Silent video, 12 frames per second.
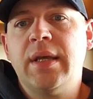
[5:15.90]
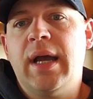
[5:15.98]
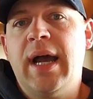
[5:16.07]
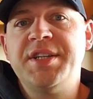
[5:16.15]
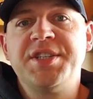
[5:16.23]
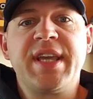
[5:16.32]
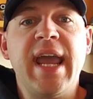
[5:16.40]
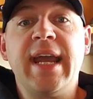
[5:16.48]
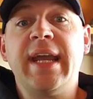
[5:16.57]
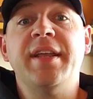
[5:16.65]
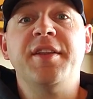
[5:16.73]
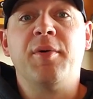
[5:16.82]
I just can't
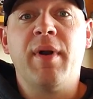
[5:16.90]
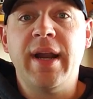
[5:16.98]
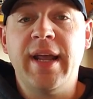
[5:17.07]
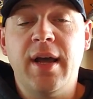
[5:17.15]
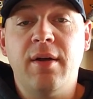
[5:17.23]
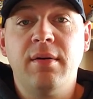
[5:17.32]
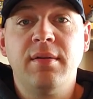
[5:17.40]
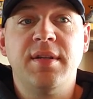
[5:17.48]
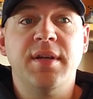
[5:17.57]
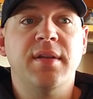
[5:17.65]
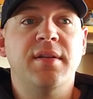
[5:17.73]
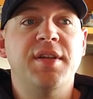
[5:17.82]
get in there right now
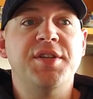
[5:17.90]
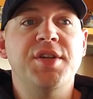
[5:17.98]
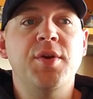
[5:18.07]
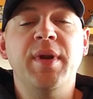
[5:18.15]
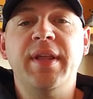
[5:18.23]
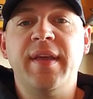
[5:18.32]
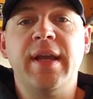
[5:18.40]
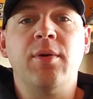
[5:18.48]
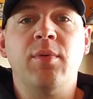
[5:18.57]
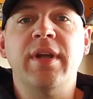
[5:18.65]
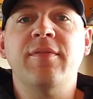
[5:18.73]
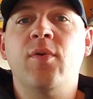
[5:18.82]
to do anything
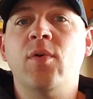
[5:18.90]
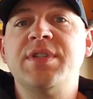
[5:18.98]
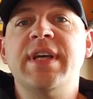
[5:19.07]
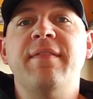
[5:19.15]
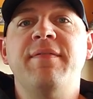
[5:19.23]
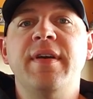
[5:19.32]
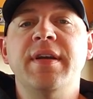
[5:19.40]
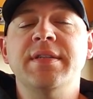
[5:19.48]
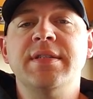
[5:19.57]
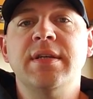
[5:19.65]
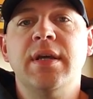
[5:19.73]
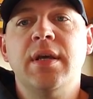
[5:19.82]
and reinforce that
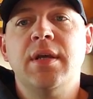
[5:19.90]
fence.